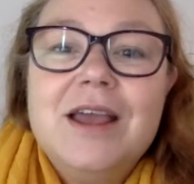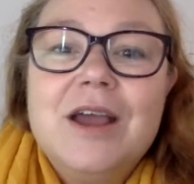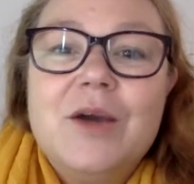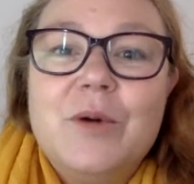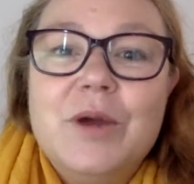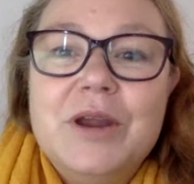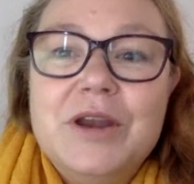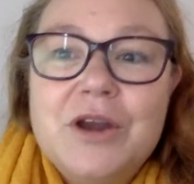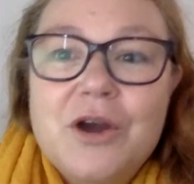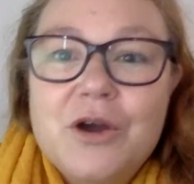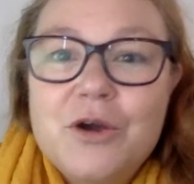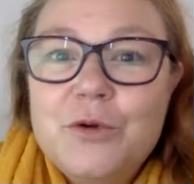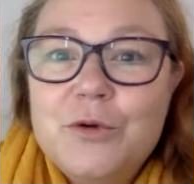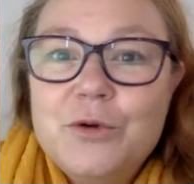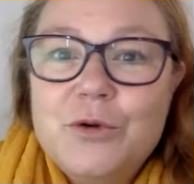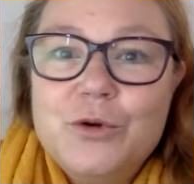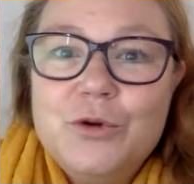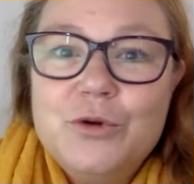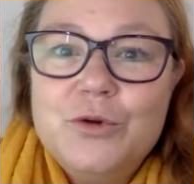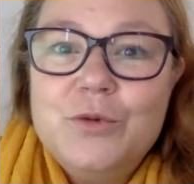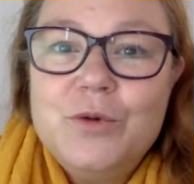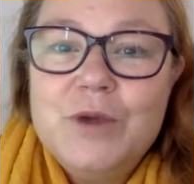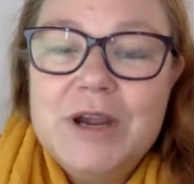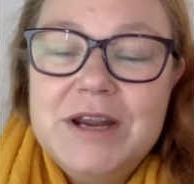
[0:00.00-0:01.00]
We know
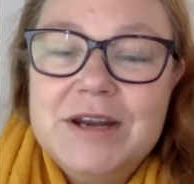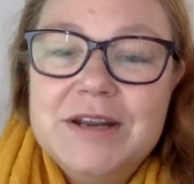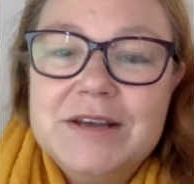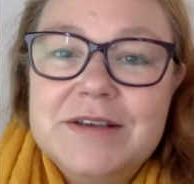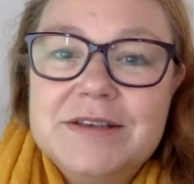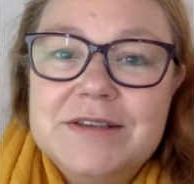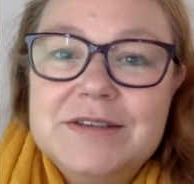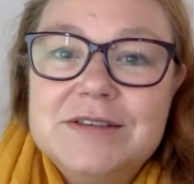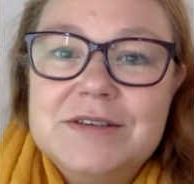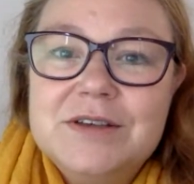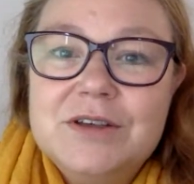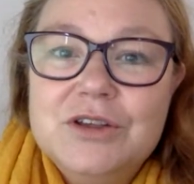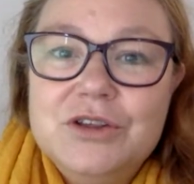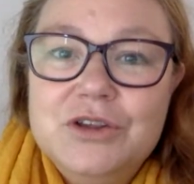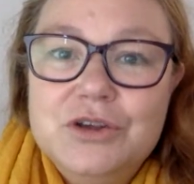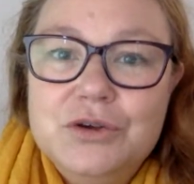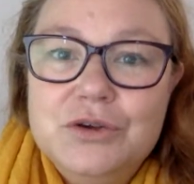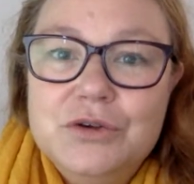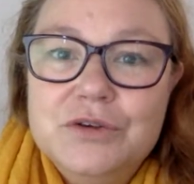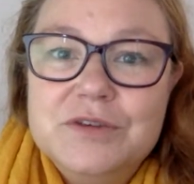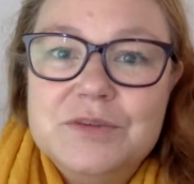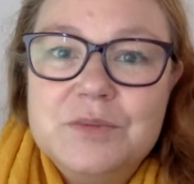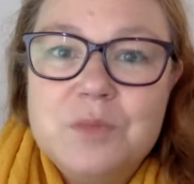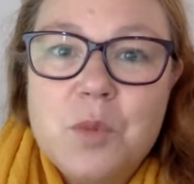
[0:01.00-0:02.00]
good readers
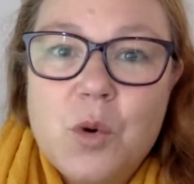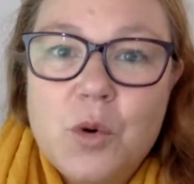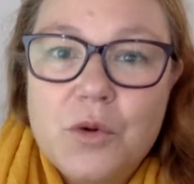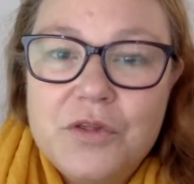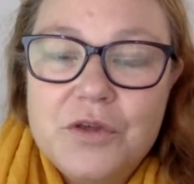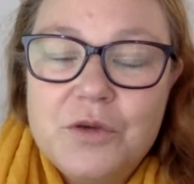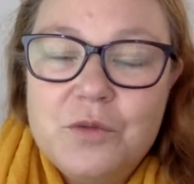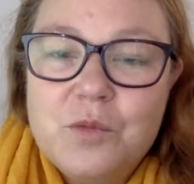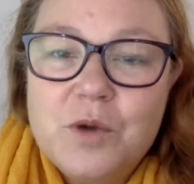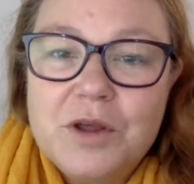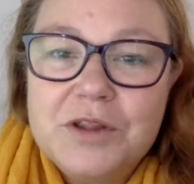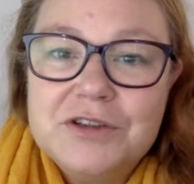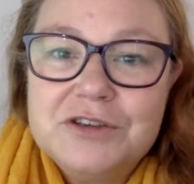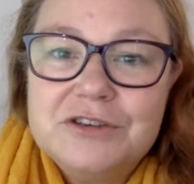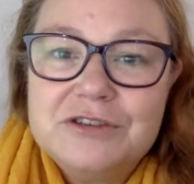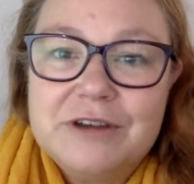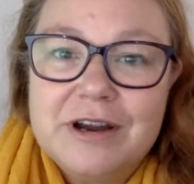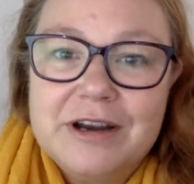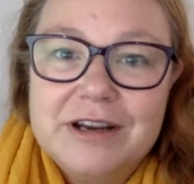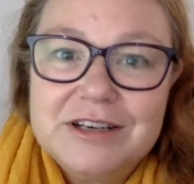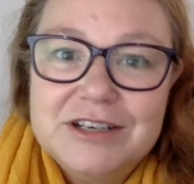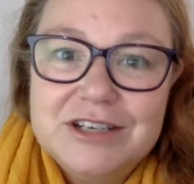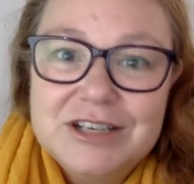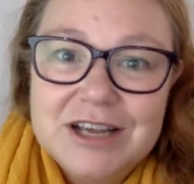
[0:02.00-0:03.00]
use more than one
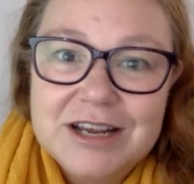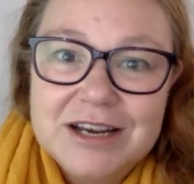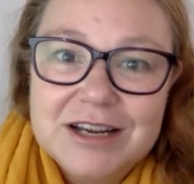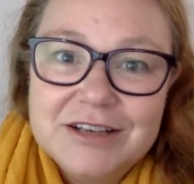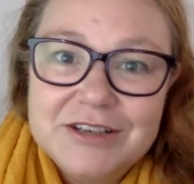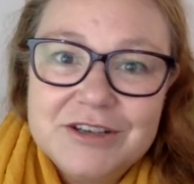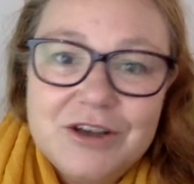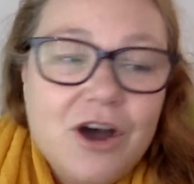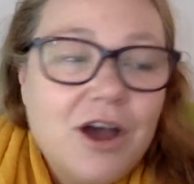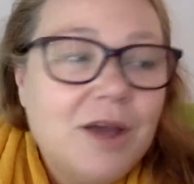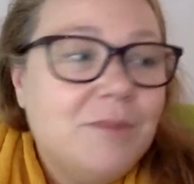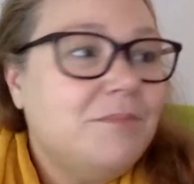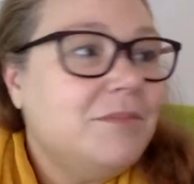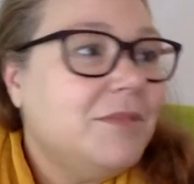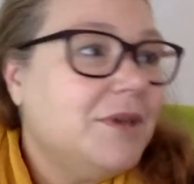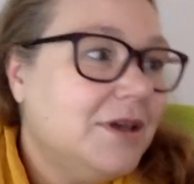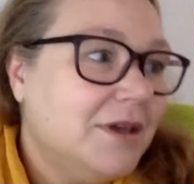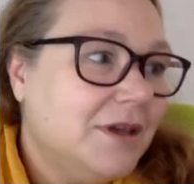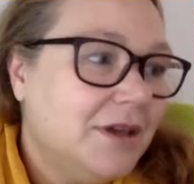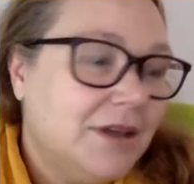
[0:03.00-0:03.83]
strategy at a time,